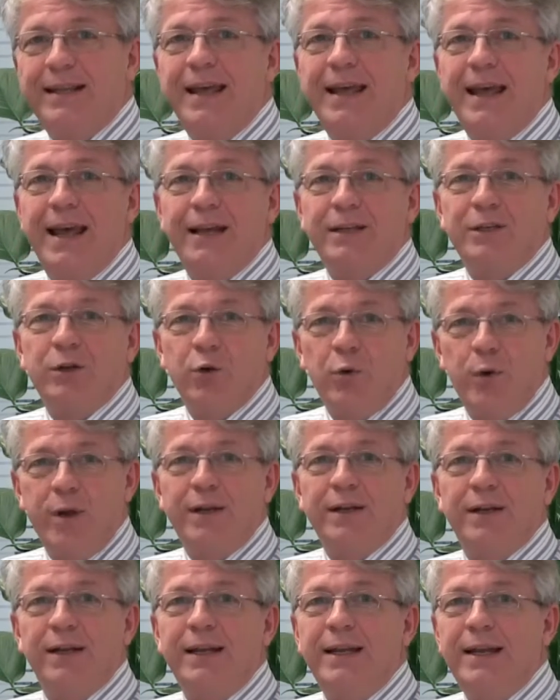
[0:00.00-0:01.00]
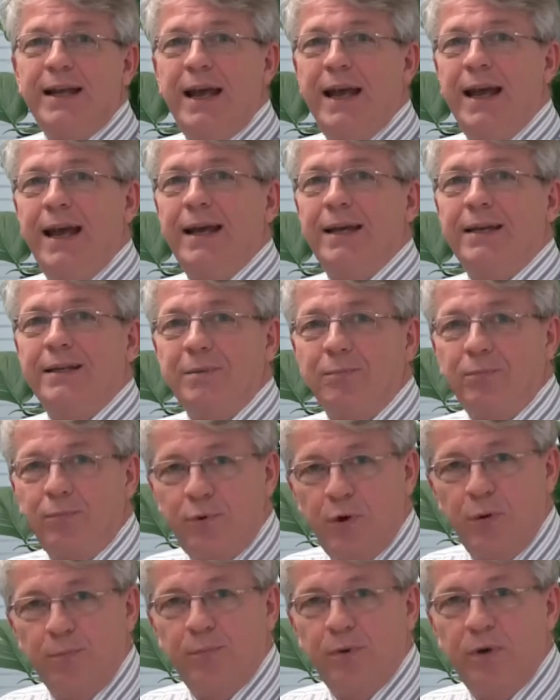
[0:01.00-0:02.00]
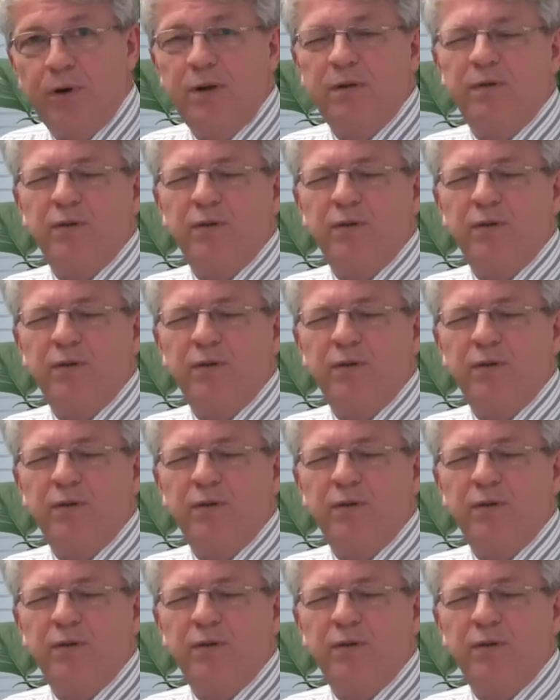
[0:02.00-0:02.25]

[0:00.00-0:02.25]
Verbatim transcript: they act quickly, act promptly.